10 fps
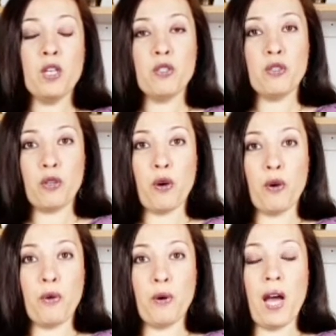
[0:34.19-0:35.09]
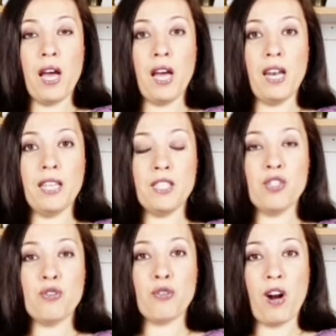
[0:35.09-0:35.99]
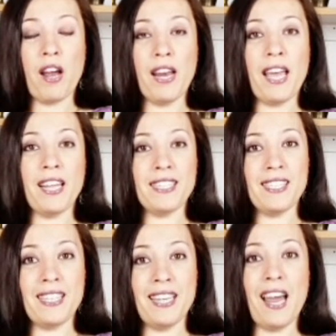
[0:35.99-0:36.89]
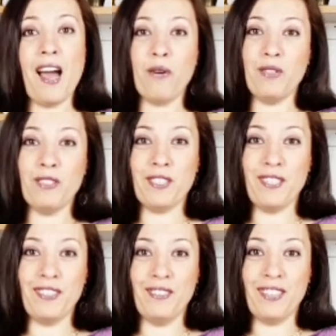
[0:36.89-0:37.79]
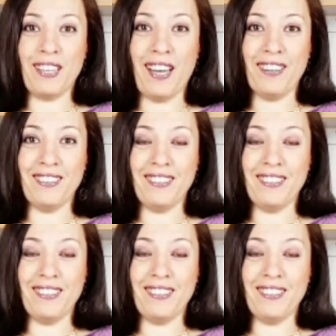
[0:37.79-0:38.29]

So let's try and see how this is going to work out.